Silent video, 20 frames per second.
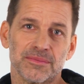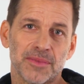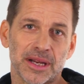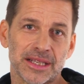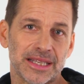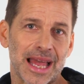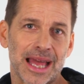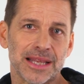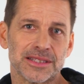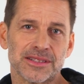My
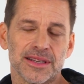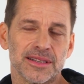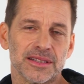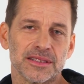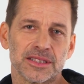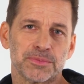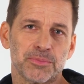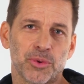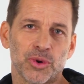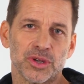dad's a
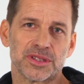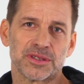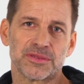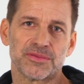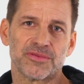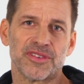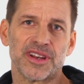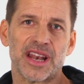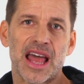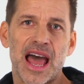sports
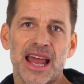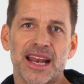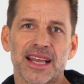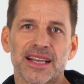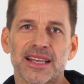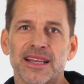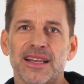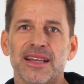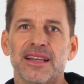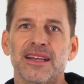fanatic,
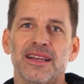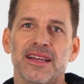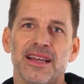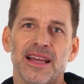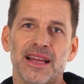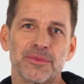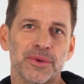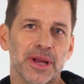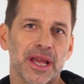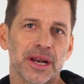
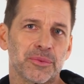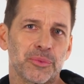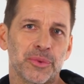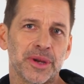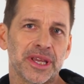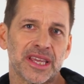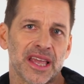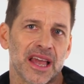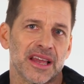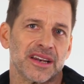and we had a
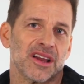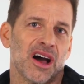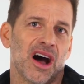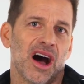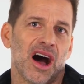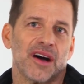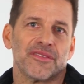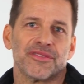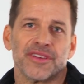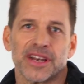weekend
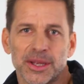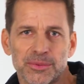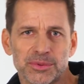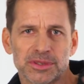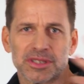off, and he